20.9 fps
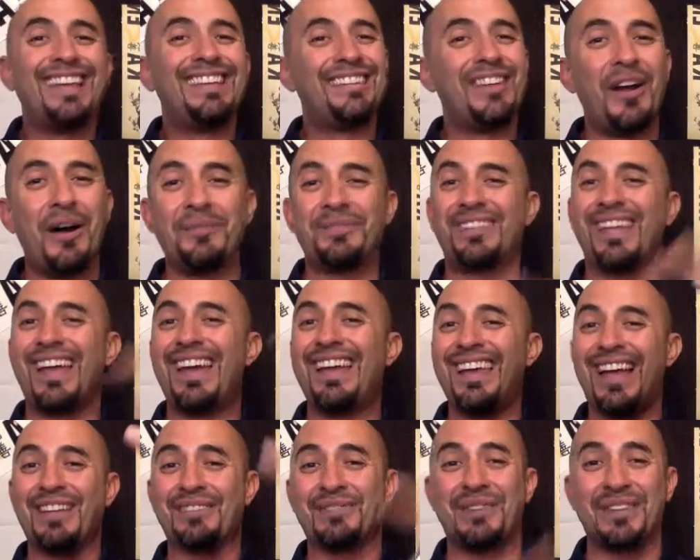You know what I'm
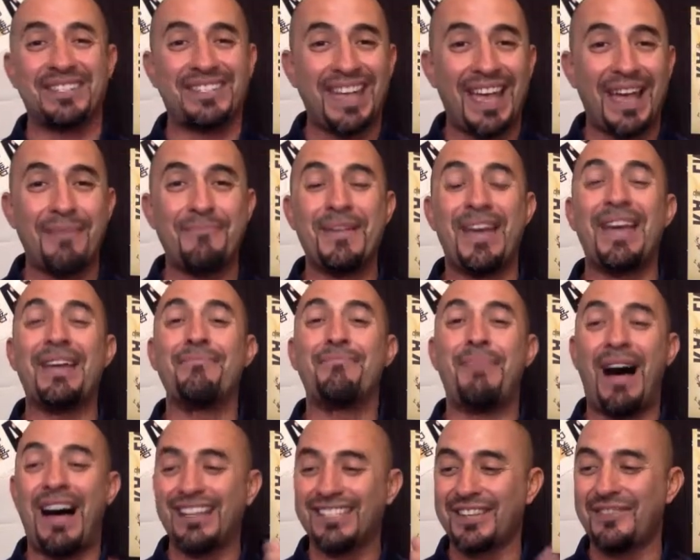saying? That's what it's at, man.
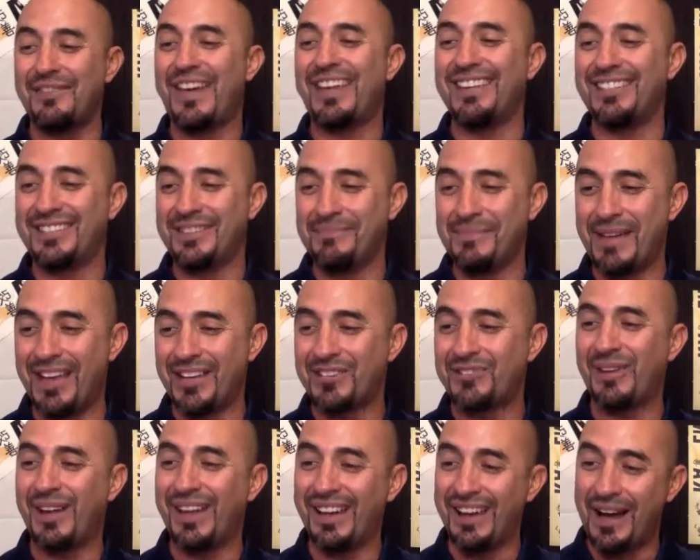Positive energy, man.
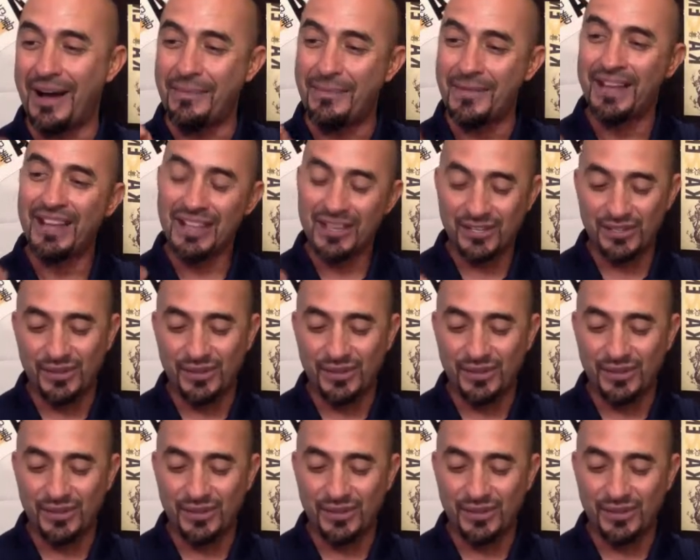Straight up.